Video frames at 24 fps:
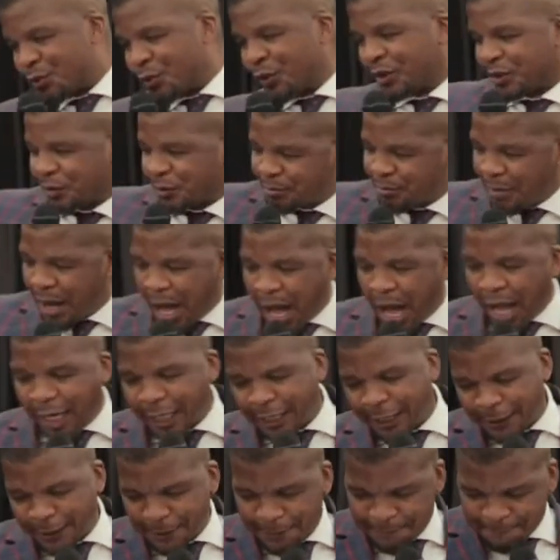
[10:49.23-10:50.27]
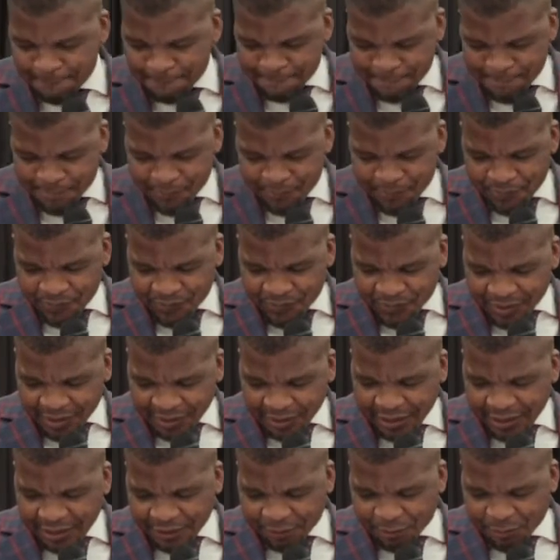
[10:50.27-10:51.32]
with mine?
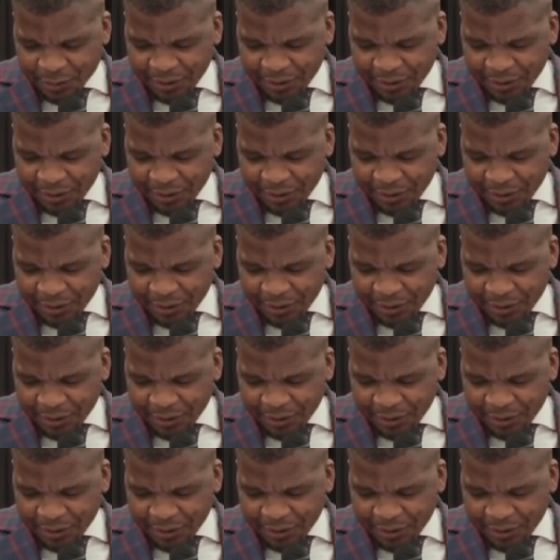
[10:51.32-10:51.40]
Let